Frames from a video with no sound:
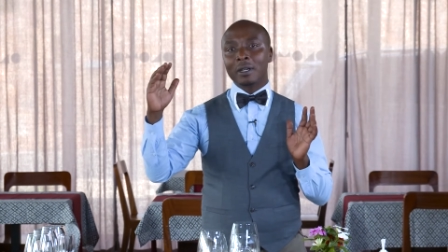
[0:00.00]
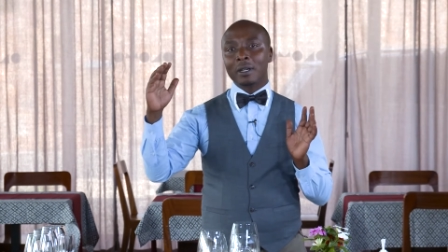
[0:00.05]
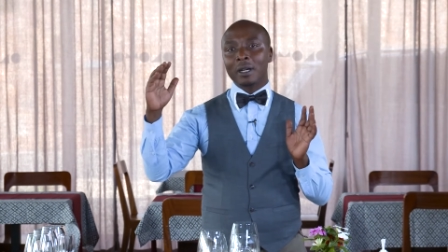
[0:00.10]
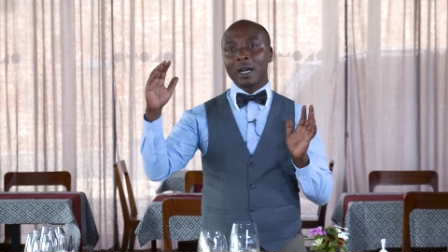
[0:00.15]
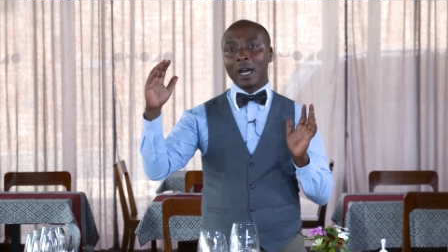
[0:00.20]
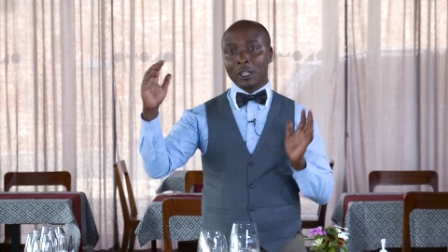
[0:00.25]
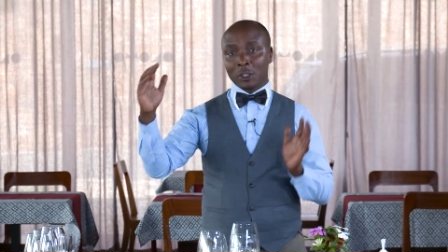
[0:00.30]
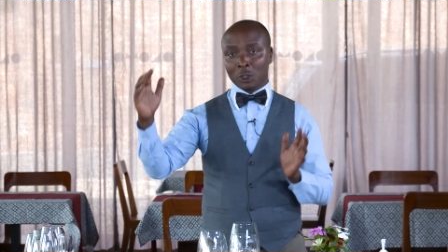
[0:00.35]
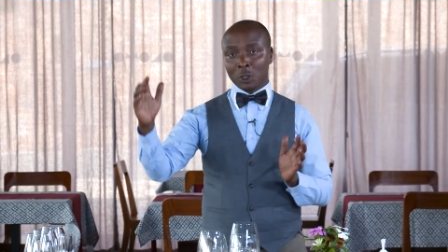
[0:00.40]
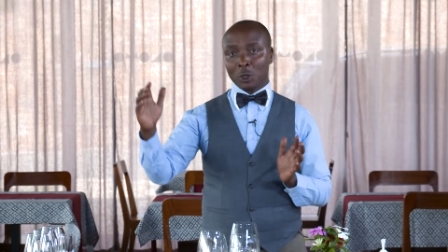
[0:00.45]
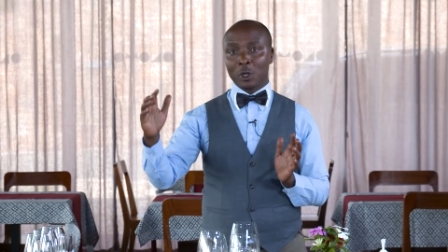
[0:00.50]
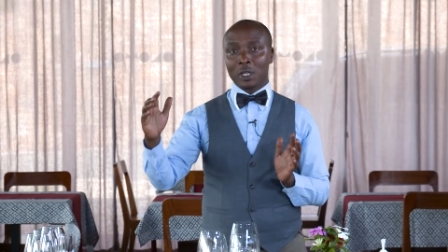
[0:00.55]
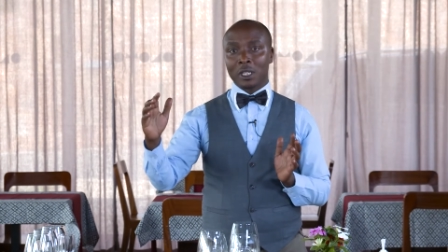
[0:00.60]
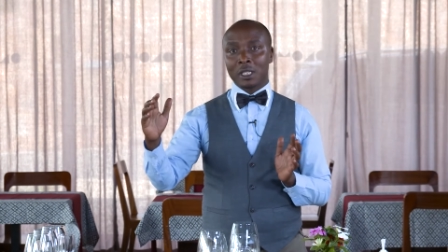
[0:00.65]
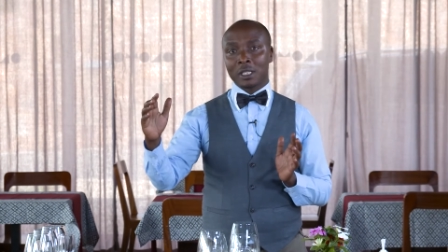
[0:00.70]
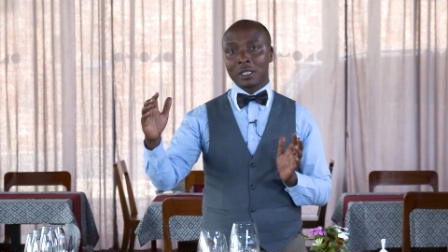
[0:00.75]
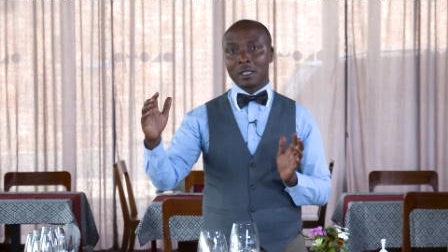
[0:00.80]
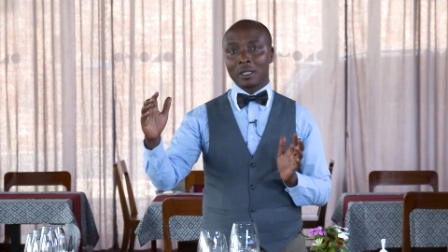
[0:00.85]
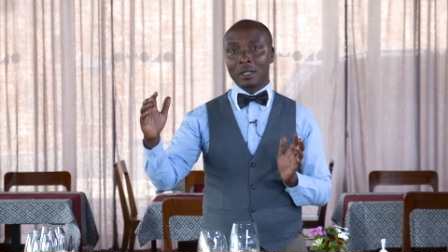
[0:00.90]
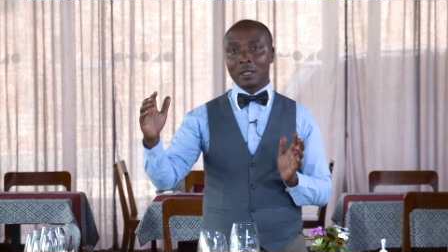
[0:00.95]
a
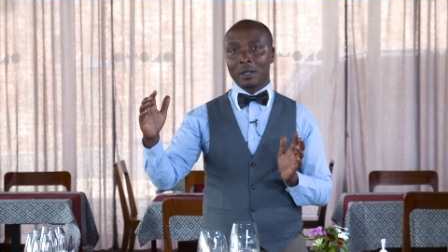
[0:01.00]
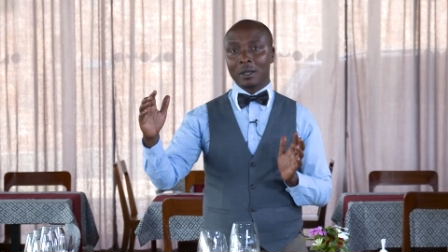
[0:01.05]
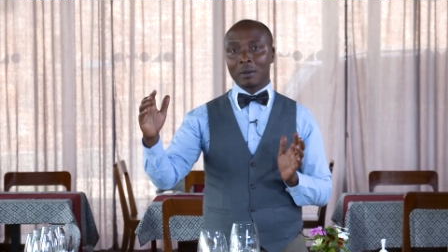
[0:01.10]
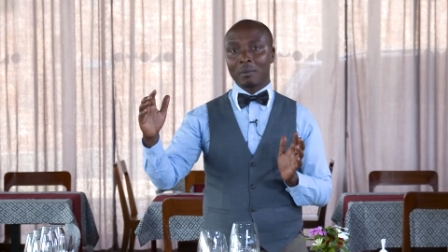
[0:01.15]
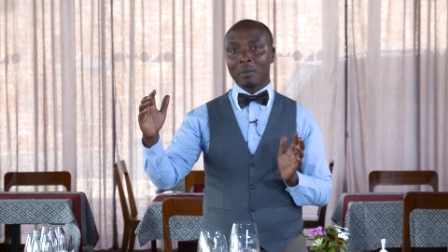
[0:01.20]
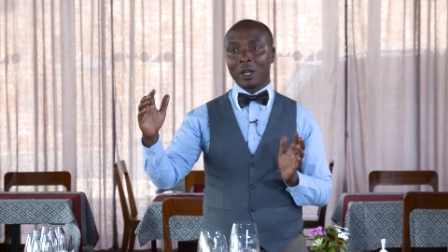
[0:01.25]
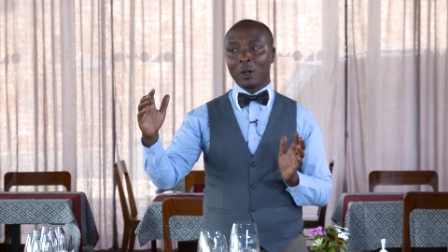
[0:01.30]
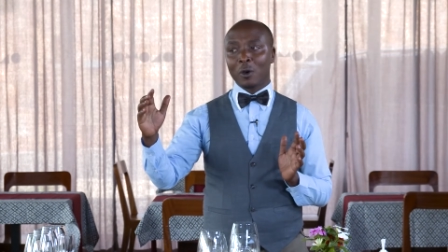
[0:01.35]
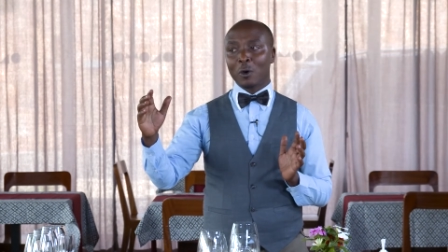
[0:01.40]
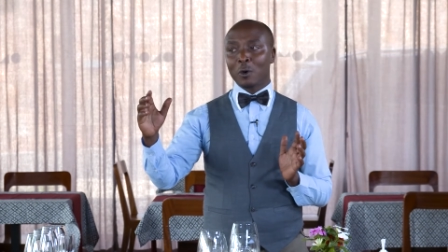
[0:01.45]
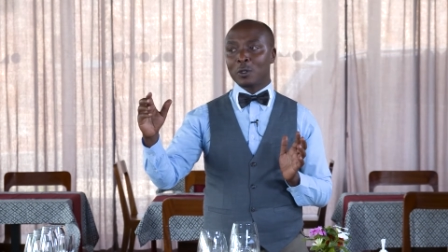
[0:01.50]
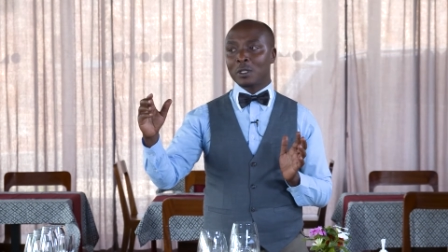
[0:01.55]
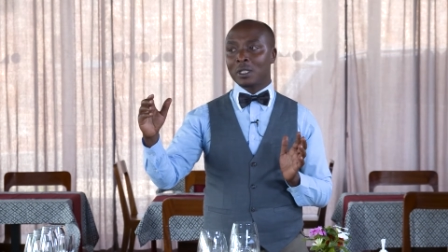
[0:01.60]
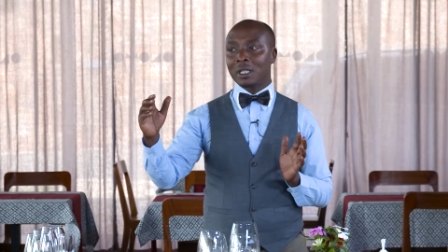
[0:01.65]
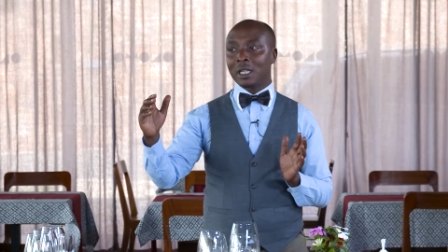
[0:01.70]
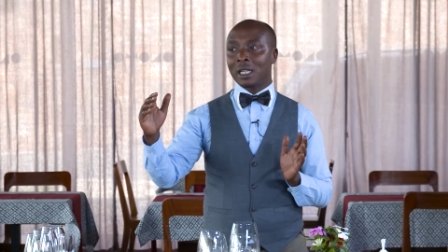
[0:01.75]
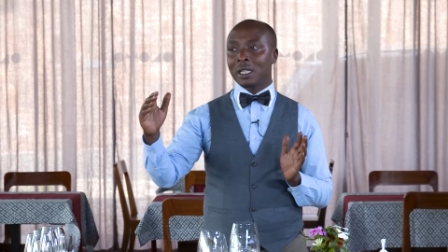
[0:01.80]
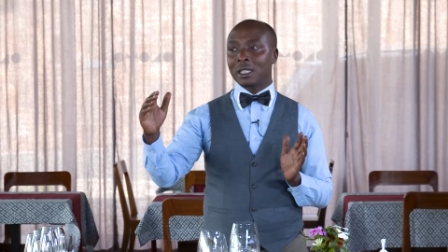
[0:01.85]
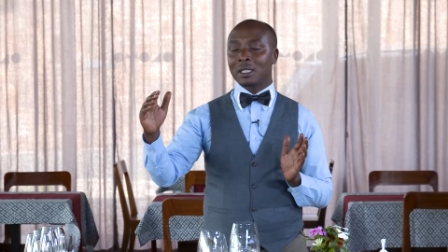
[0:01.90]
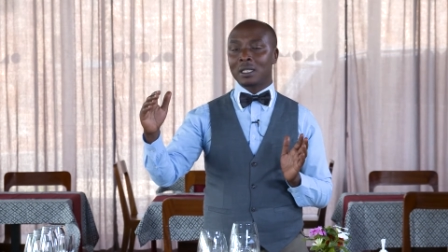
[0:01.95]
choice because
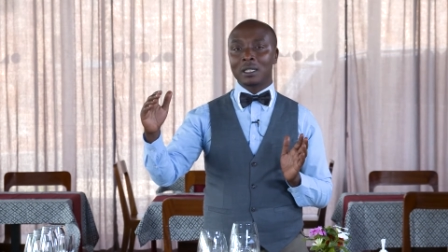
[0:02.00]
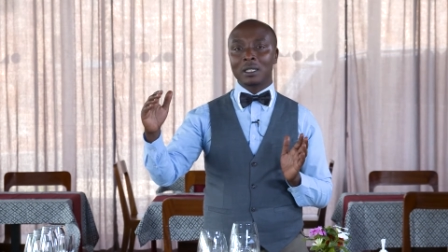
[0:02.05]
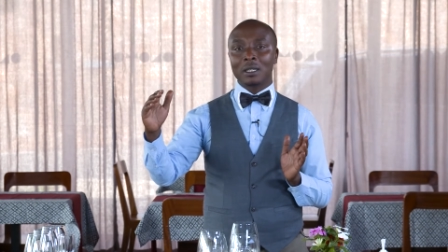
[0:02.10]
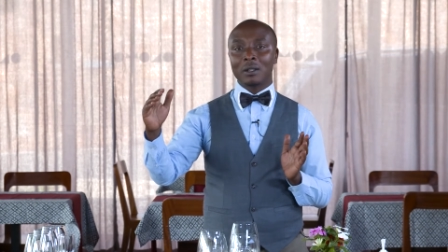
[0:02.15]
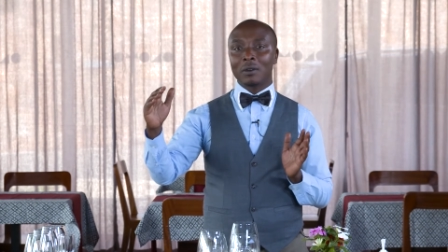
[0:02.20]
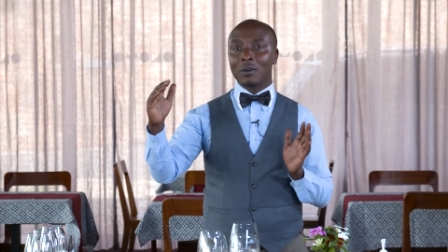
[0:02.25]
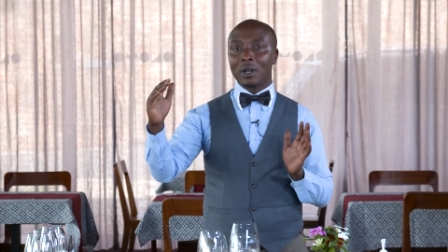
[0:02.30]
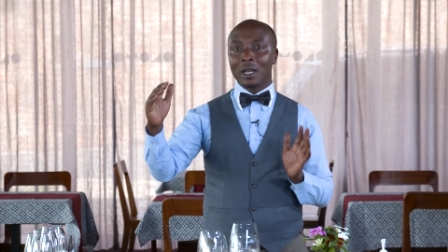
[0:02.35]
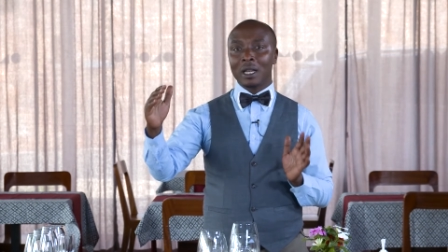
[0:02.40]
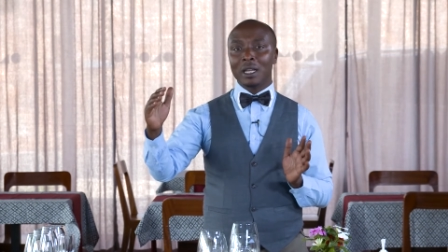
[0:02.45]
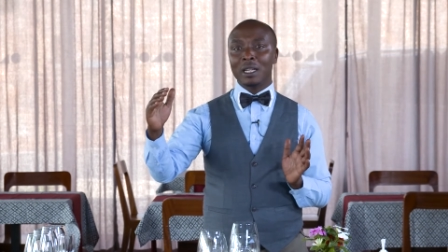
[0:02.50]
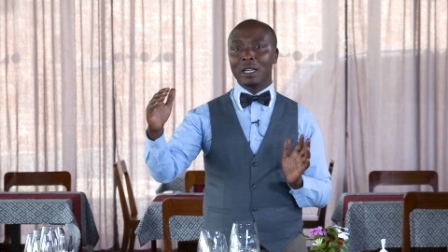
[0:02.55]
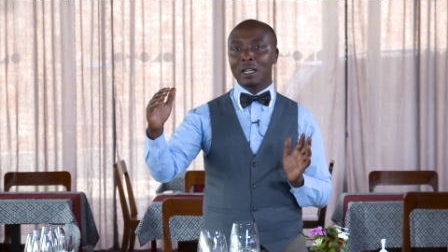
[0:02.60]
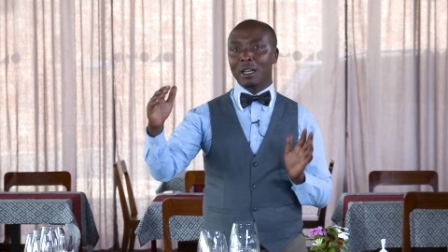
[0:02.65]
it's really